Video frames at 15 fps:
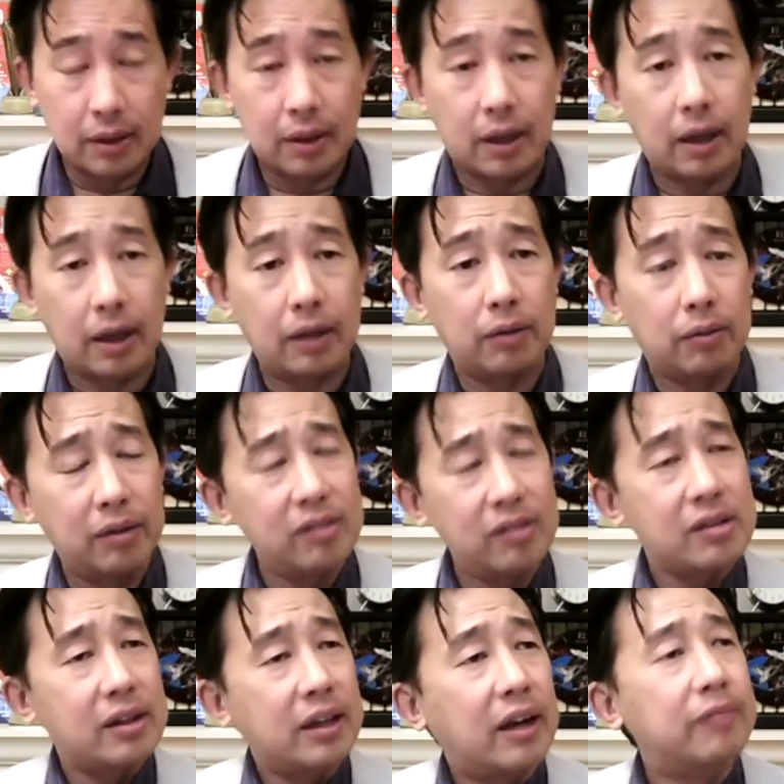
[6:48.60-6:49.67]
And
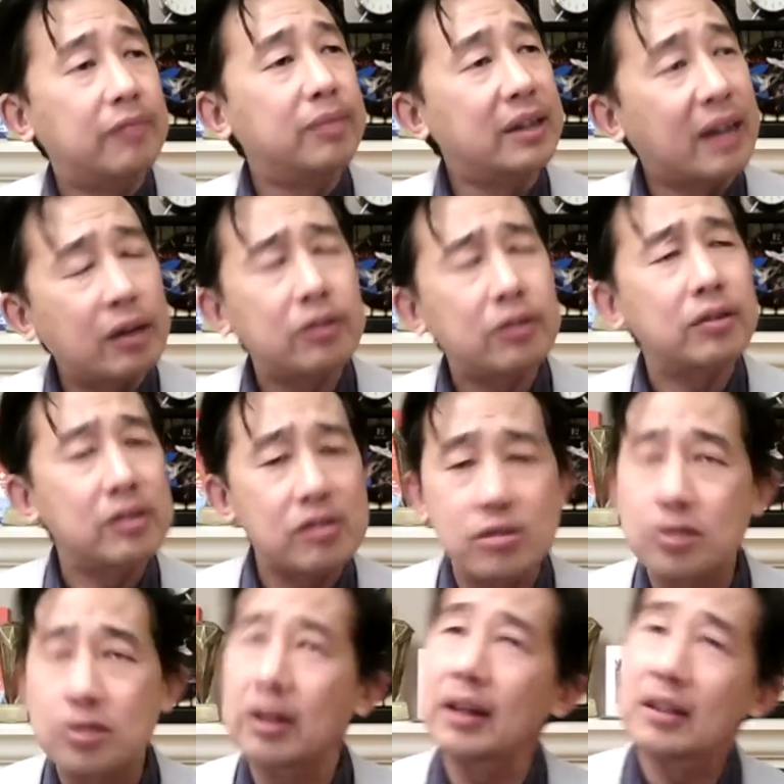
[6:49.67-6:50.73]
recently I've been out on the
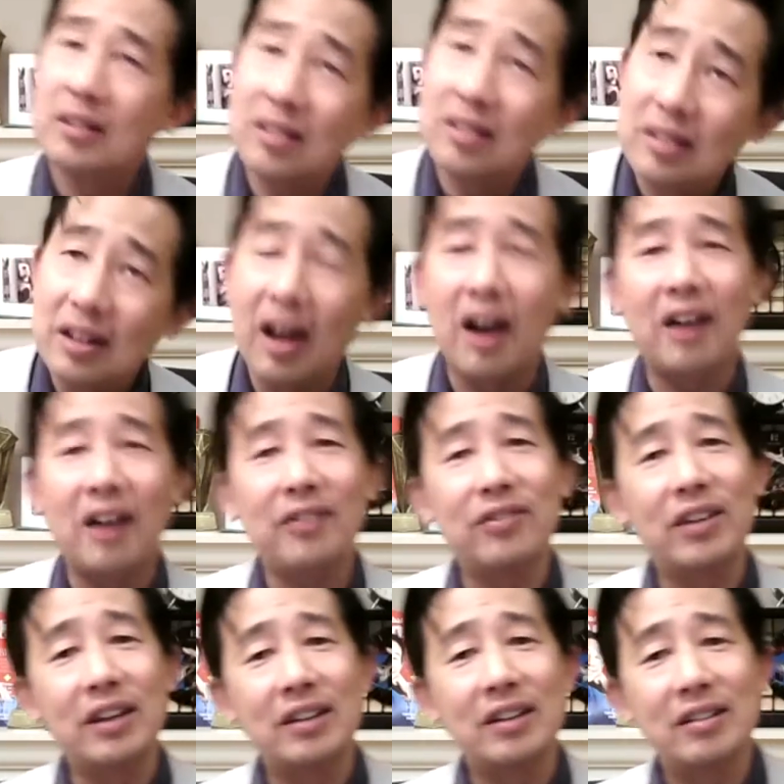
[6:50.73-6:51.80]
street just
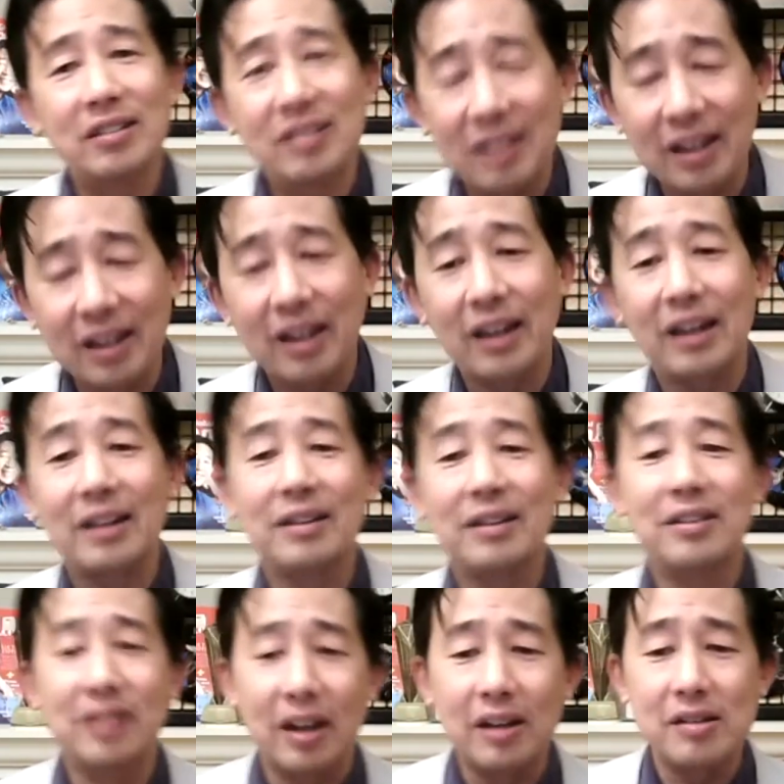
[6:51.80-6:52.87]
laughing and singing and
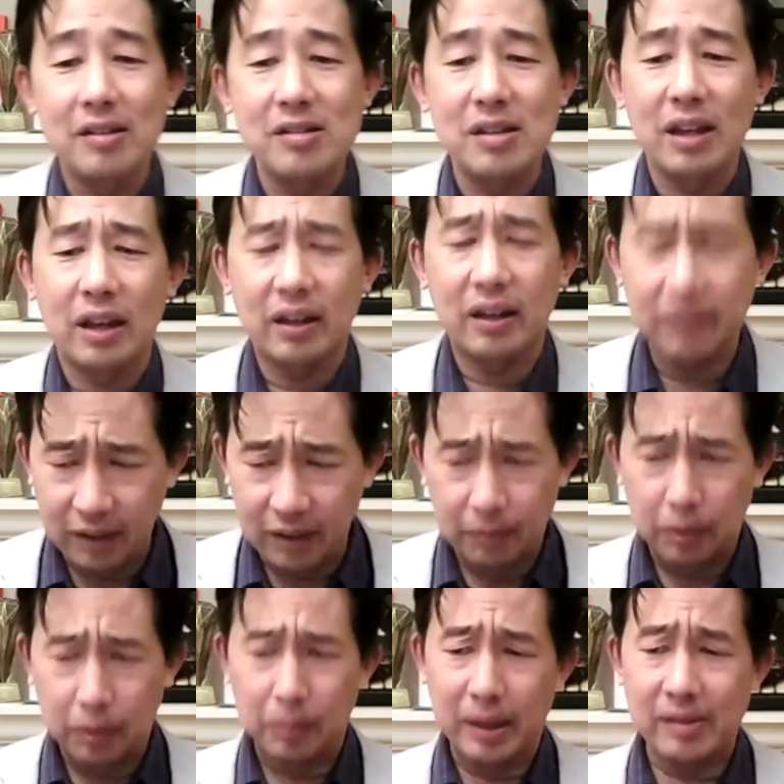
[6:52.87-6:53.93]
dancing, and I feel
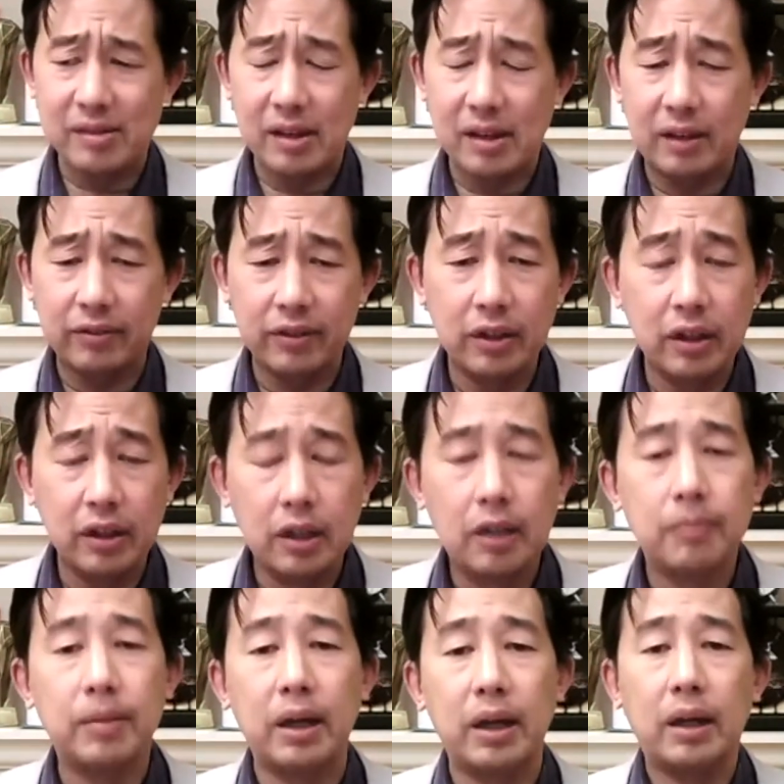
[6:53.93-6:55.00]
more myself.
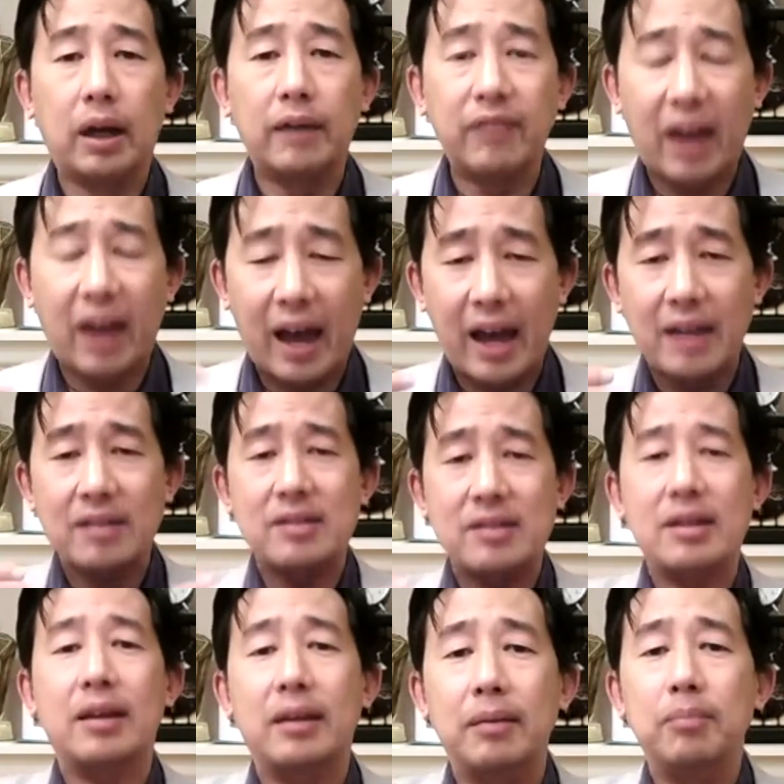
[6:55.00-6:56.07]
But I've had
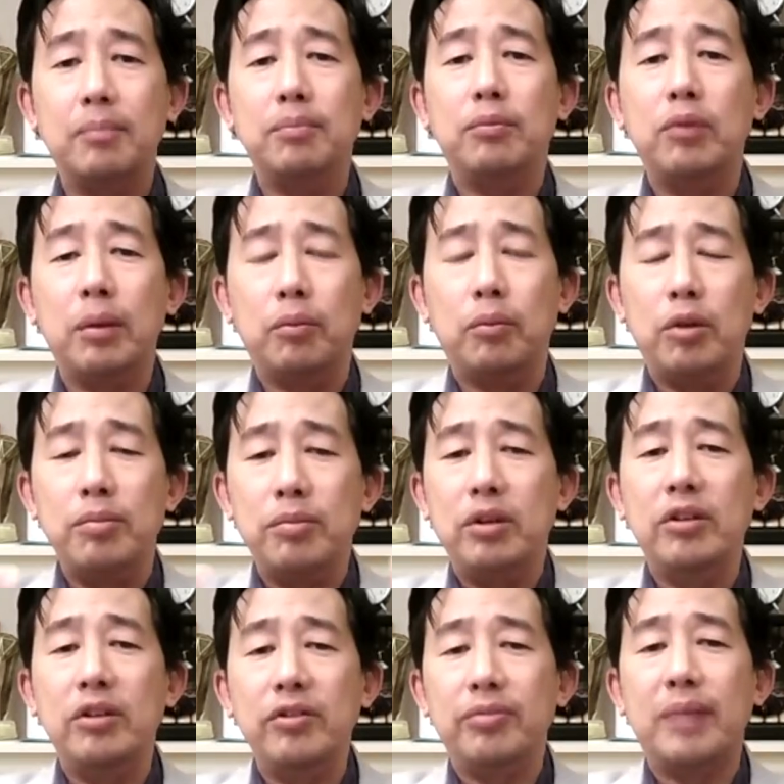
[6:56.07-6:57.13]
to
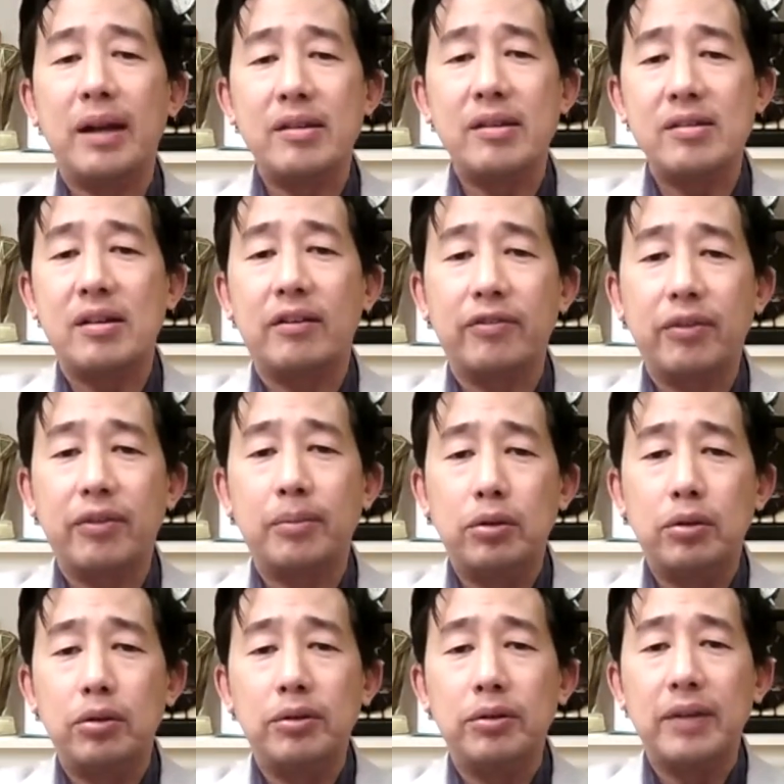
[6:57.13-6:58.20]
remove myself from
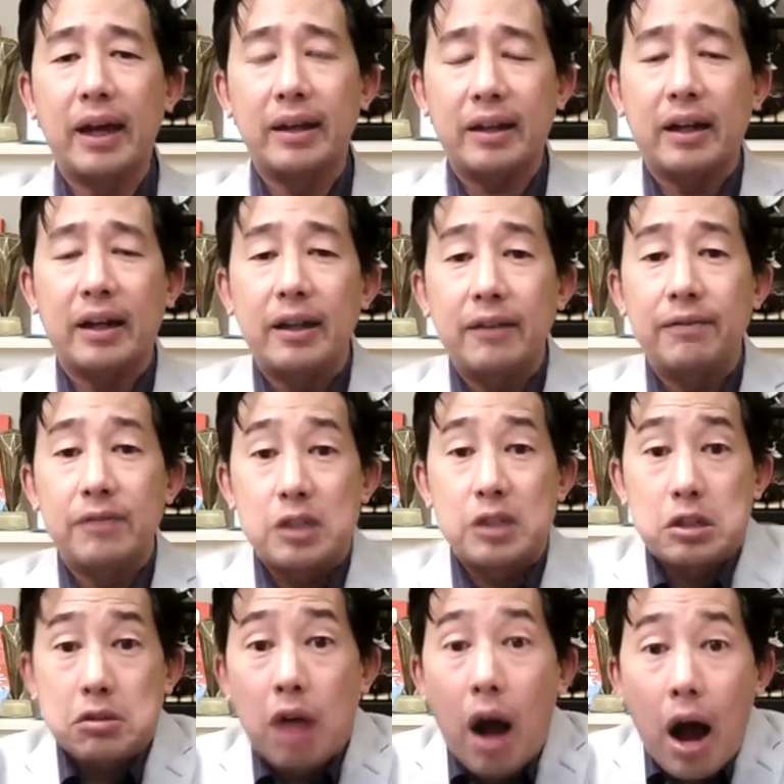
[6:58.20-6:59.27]
all that kind of
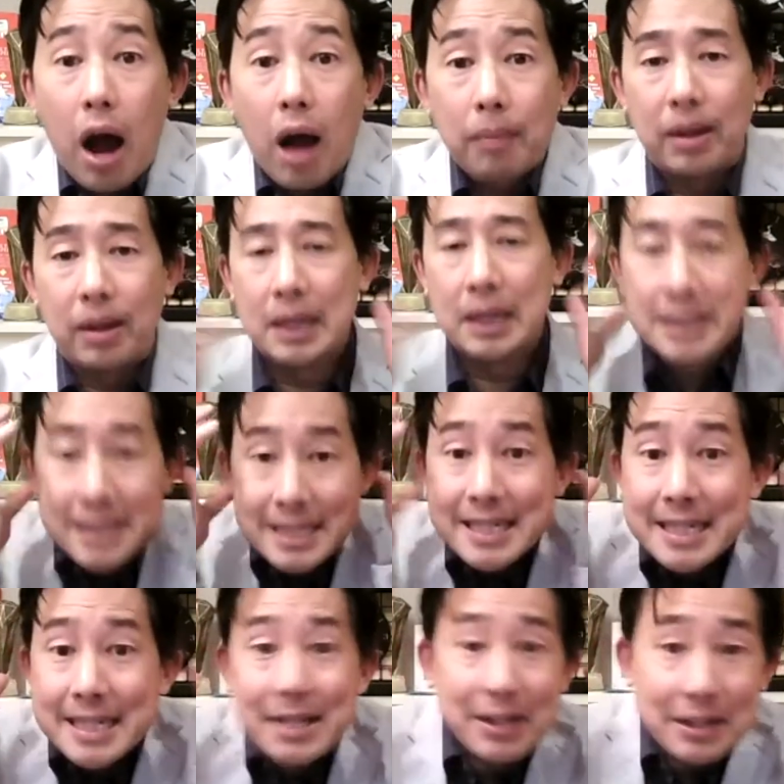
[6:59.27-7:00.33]
drama.
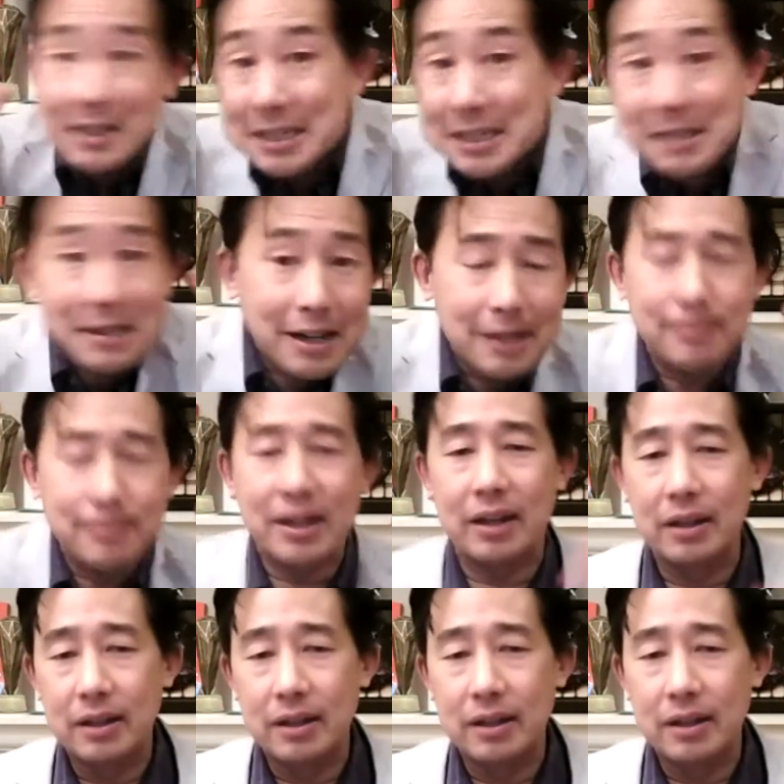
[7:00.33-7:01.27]
There's going on drama